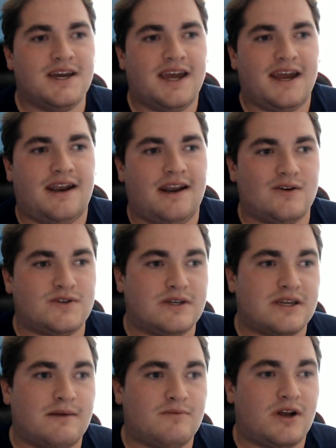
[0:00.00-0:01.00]
and also like
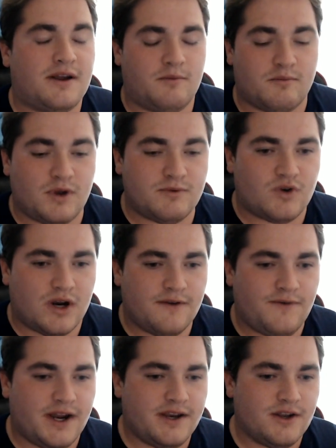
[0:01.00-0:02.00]
I'm, I'm i'm trying to
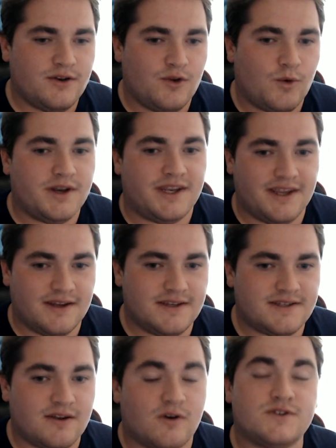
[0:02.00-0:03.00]
find new ideas
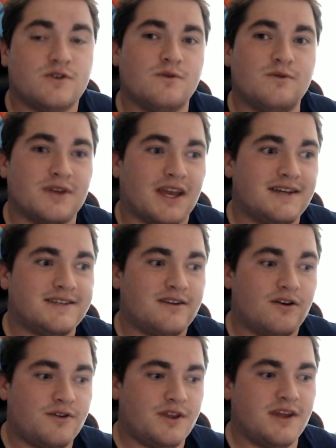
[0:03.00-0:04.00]
and also guys
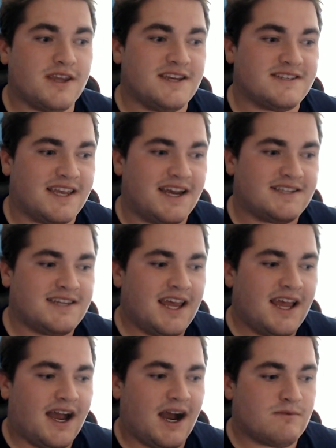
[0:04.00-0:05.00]
another thing is that
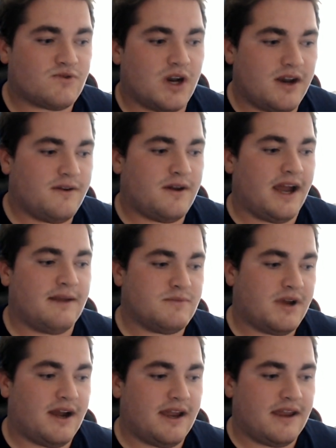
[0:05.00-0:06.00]
i'm trying to i'm
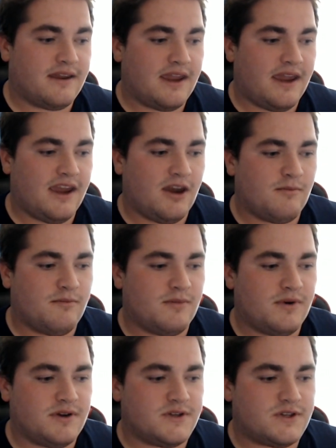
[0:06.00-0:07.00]
i am uh,